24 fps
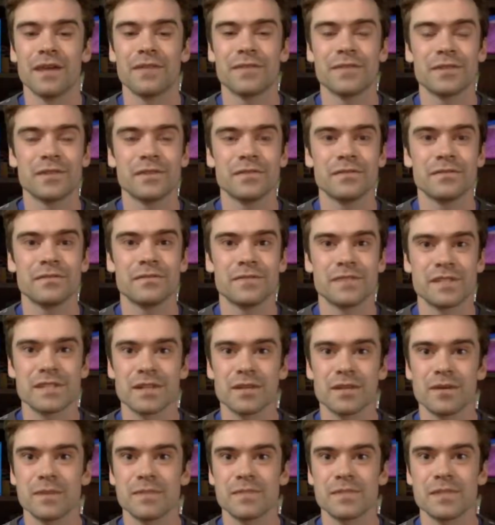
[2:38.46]
If you visit
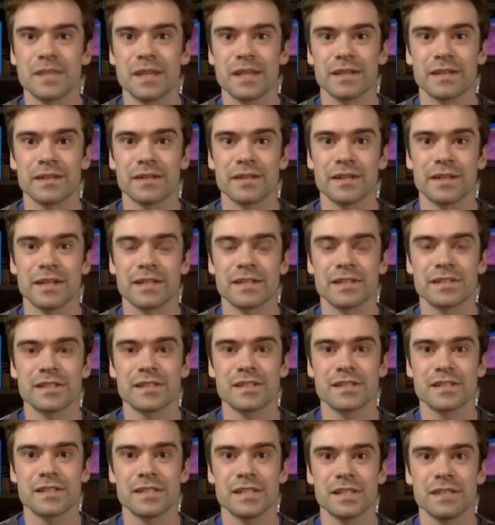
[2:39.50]
our website, you can actually
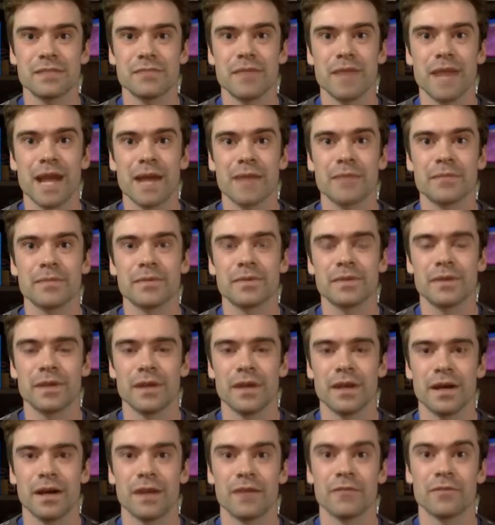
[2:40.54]
see a map
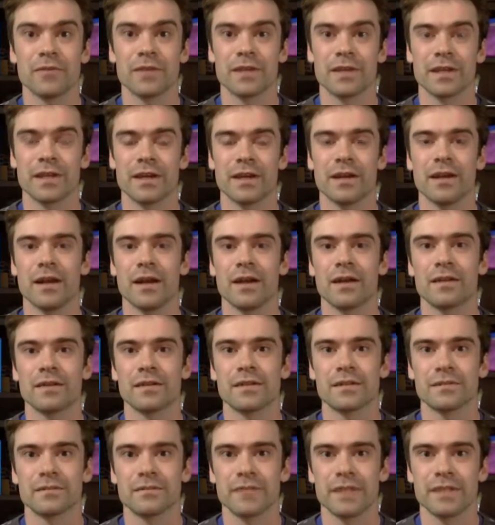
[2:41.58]
of where they all are,
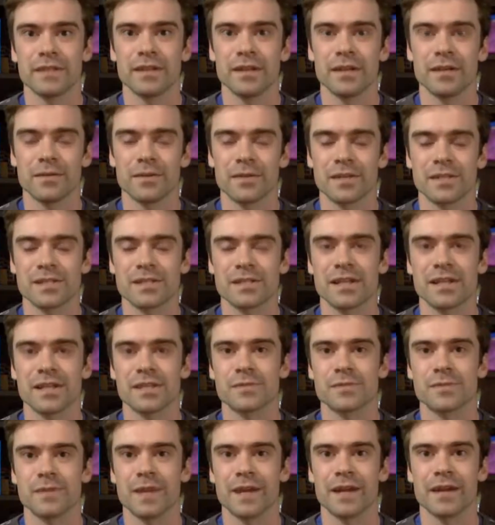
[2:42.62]

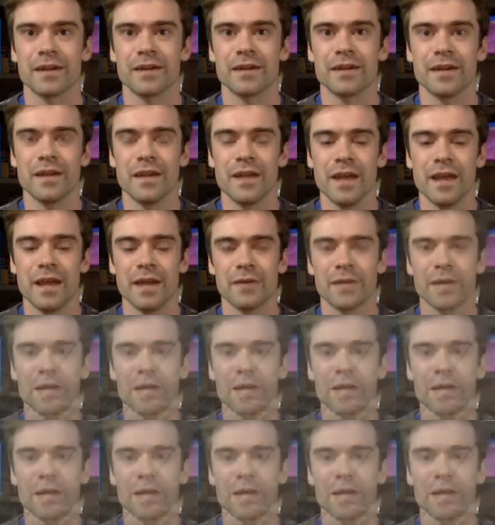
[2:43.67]
rain.works/where. And